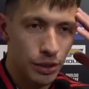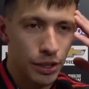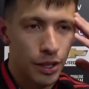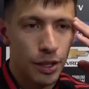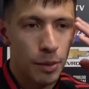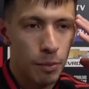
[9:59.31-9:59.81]
was
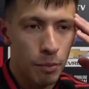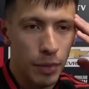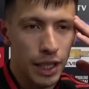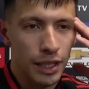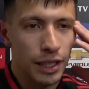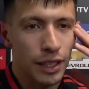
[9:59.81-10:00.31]
not known
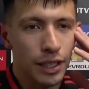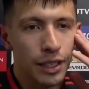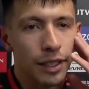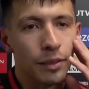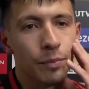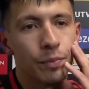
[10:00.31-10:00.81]
only
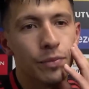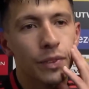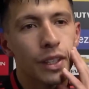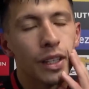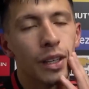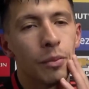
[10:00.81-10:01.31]
for his
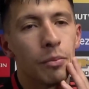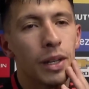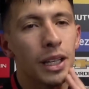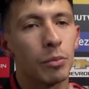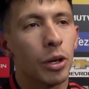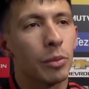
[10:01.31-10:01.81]
aggressive
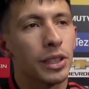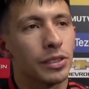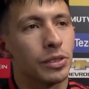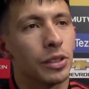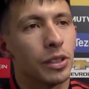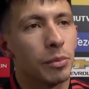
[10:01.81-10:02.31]
playstyle,
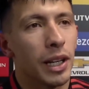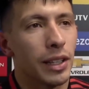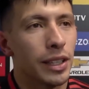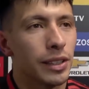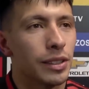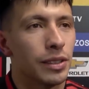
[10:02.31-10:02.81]
great ball
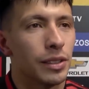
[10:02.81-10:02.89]
playing